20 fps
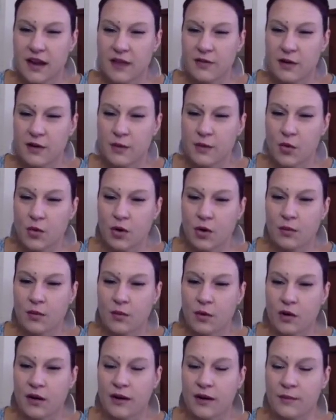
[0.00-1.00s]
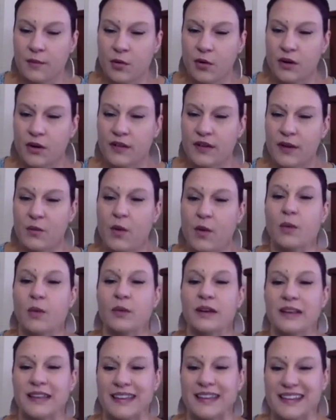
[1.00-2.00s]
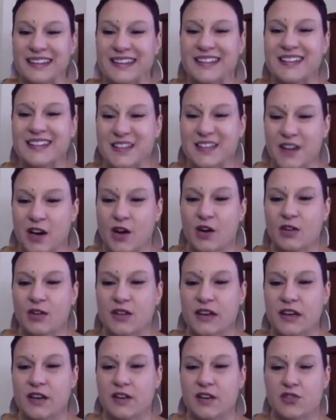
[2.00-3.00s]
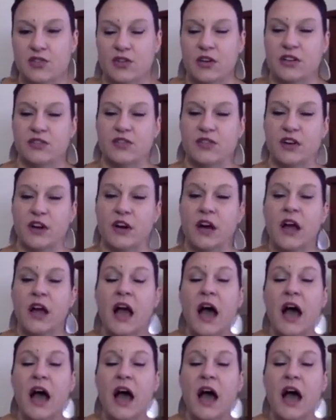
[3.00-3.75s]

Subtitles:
more important than what we need to know. Data destroys fear.